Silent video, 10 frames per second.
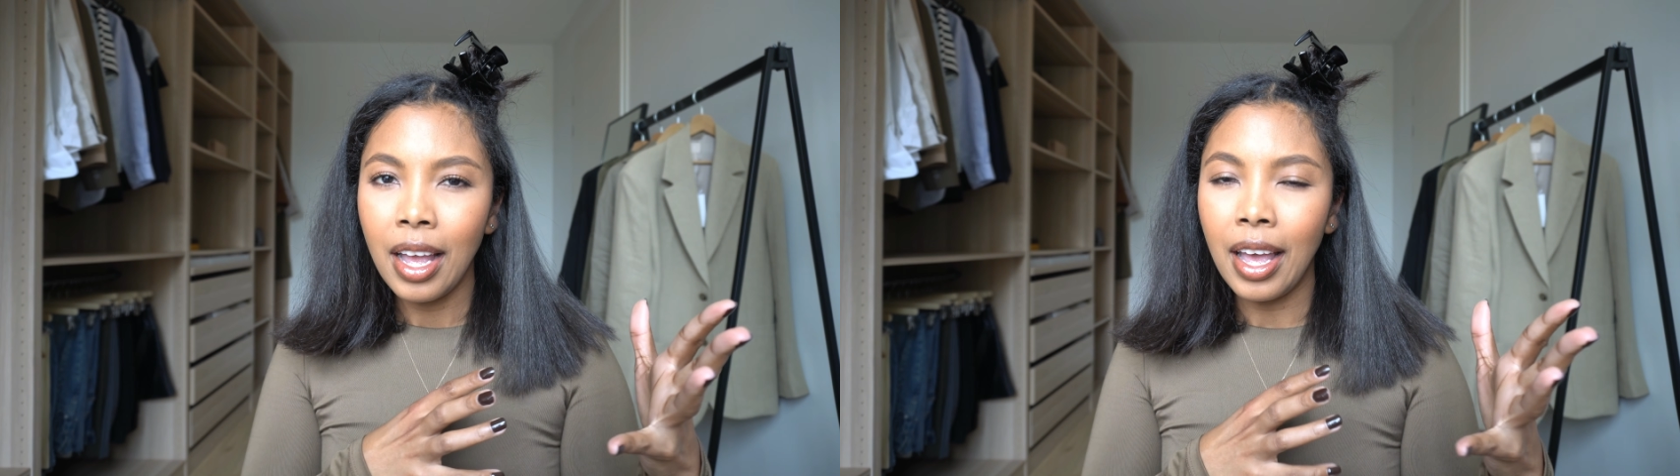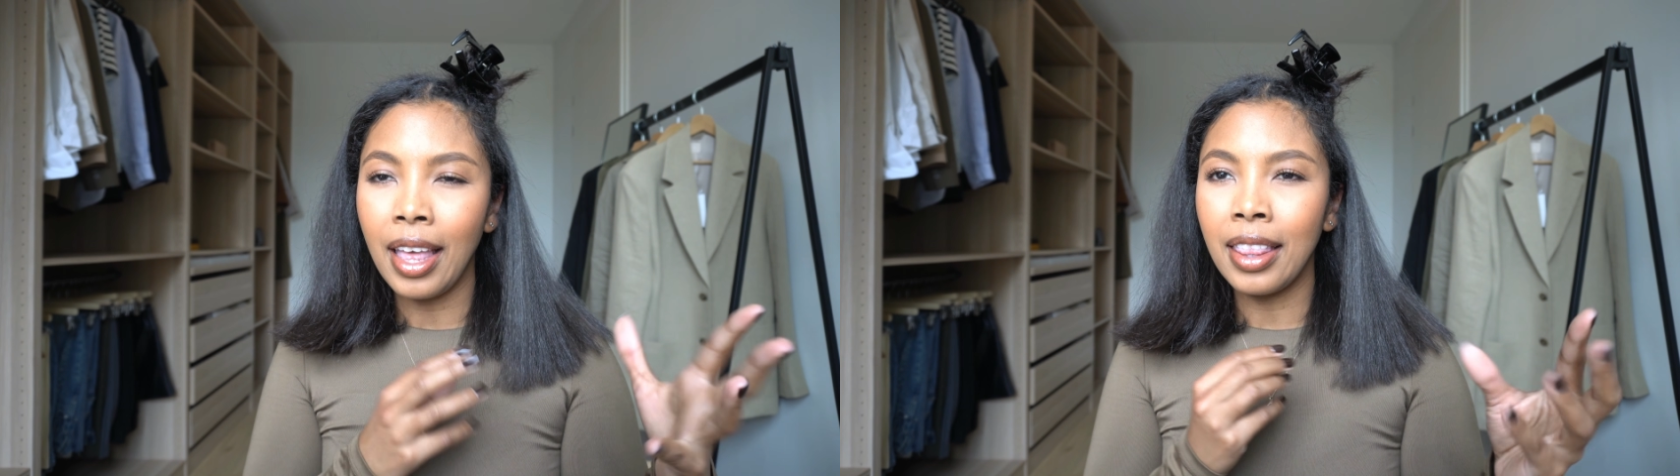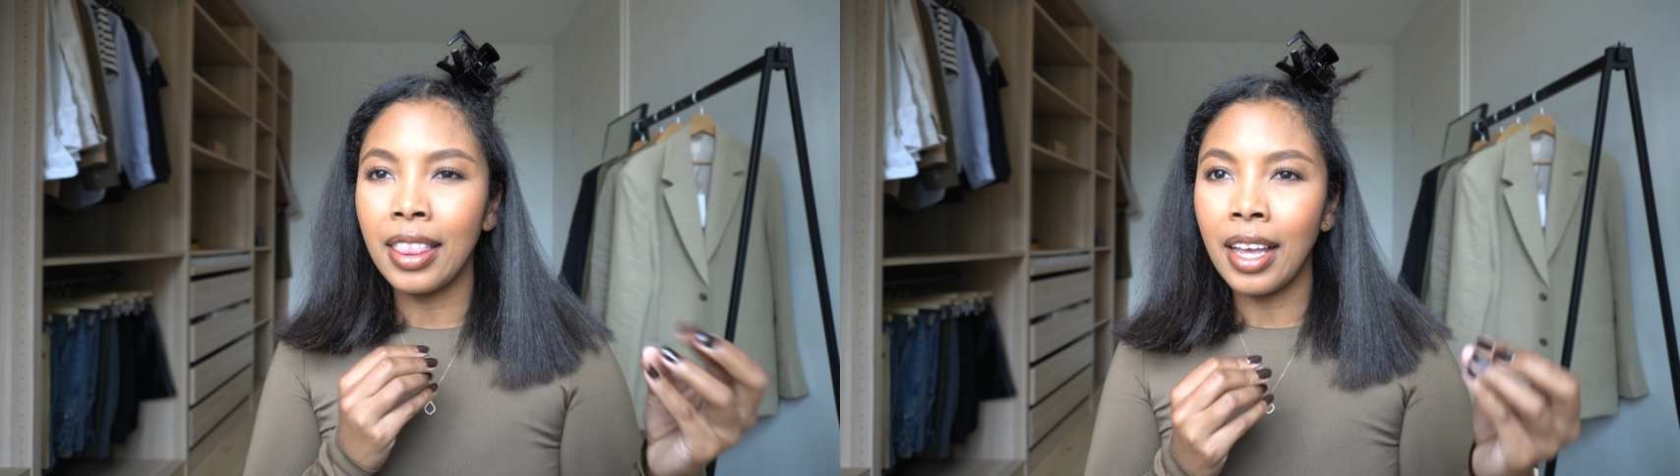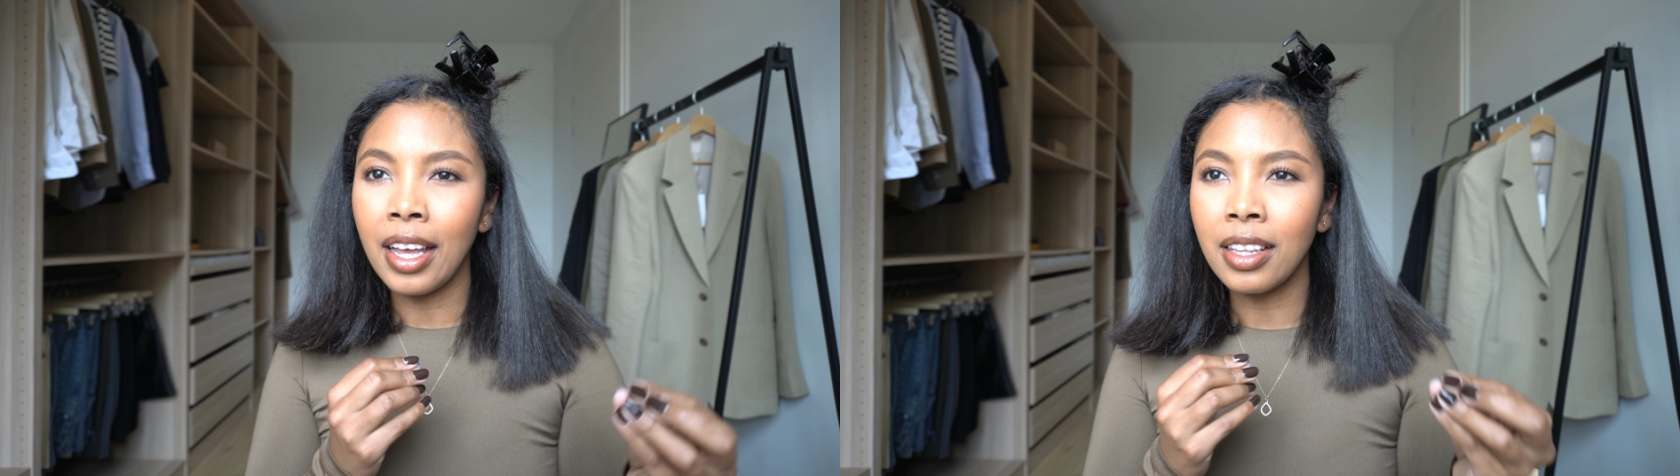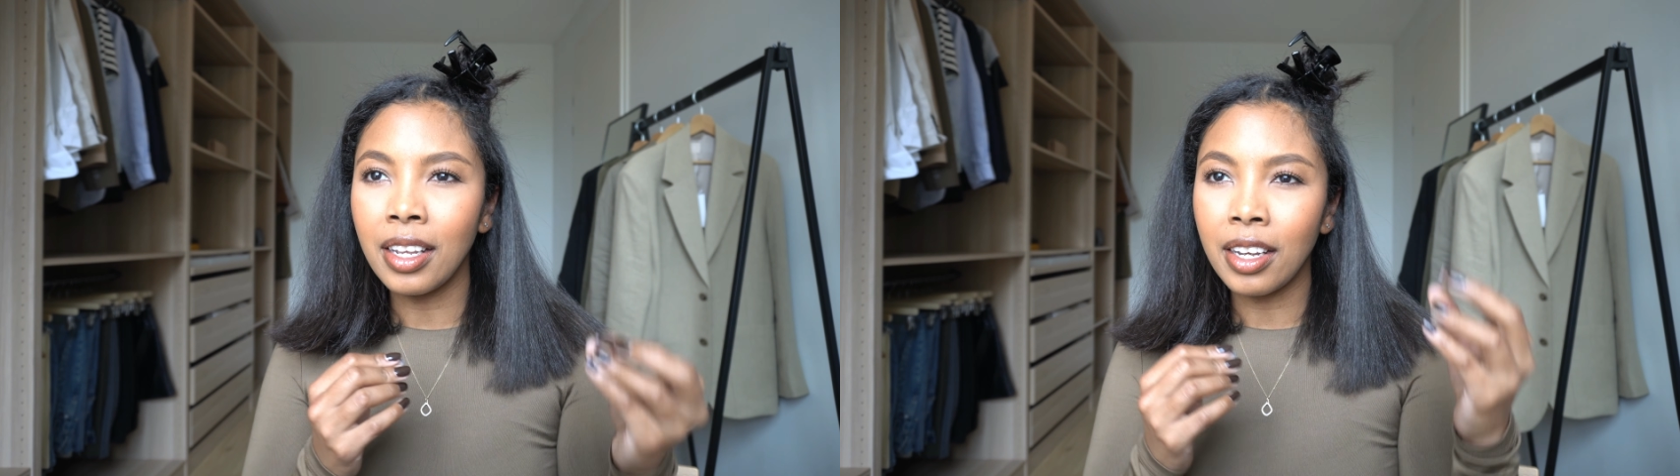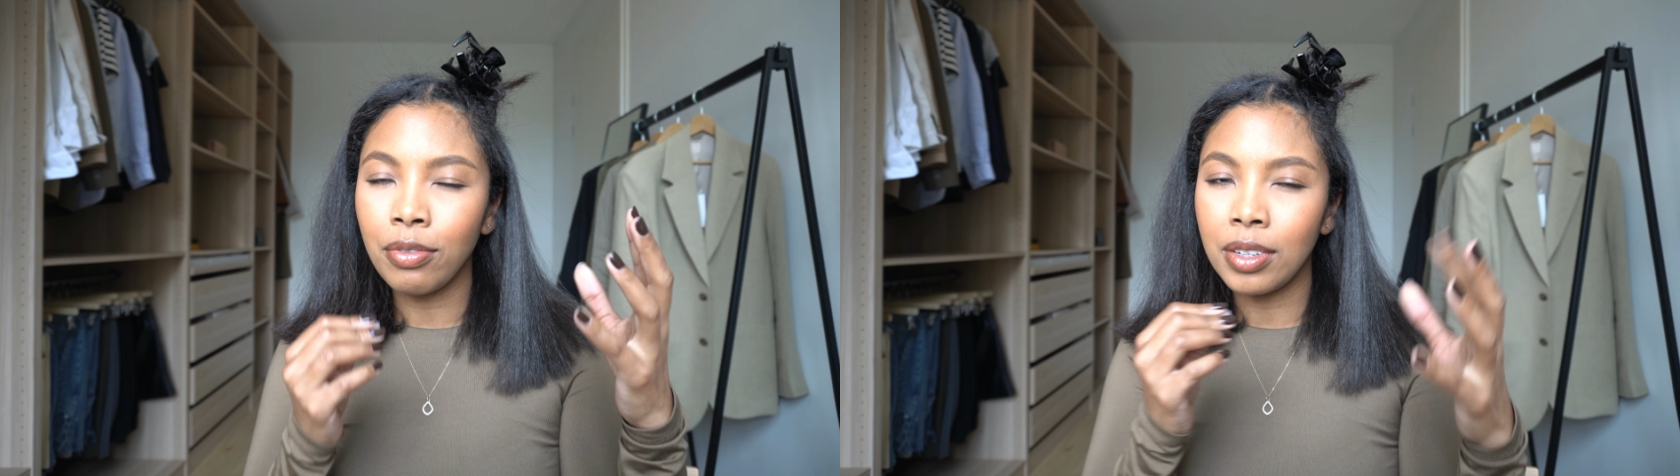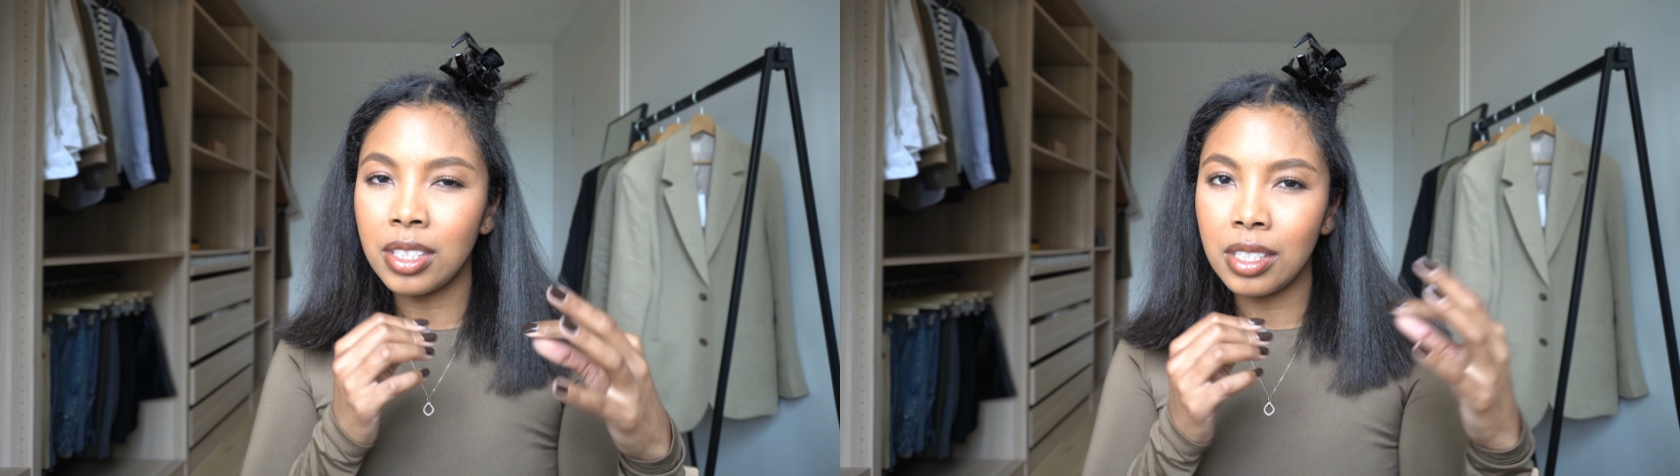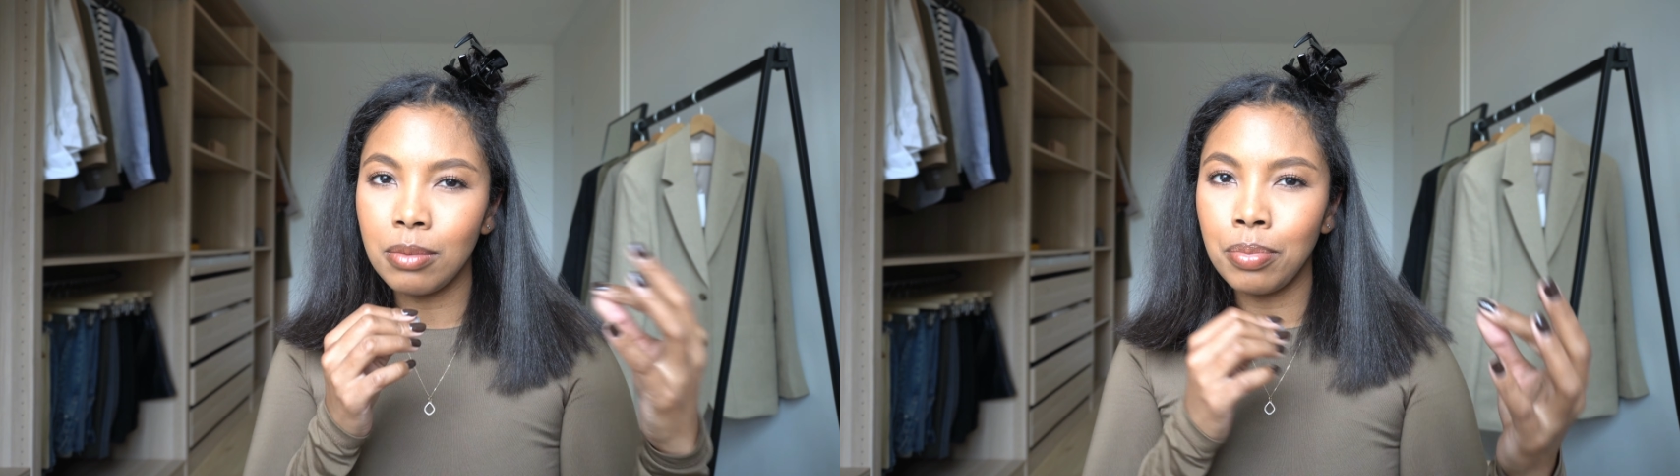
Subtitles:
and then like if I see